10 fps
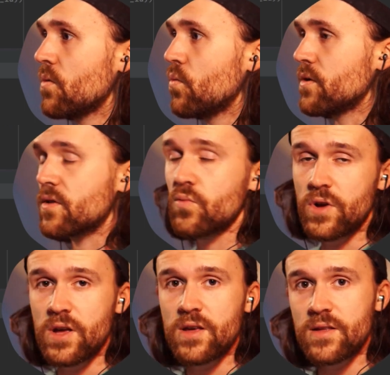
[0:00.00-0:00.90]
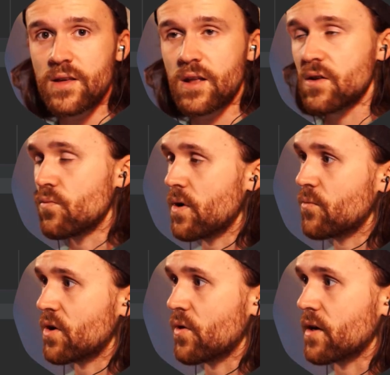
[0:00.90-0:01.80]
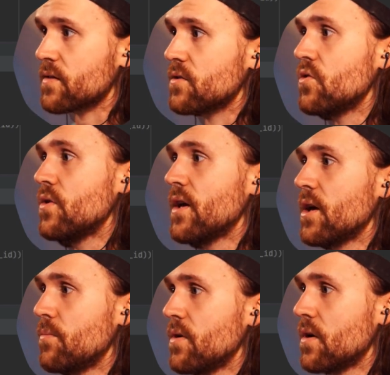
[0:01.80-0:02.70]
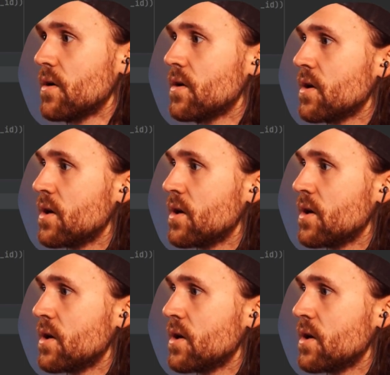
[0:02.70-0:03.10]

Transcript: once we send a web request to the API.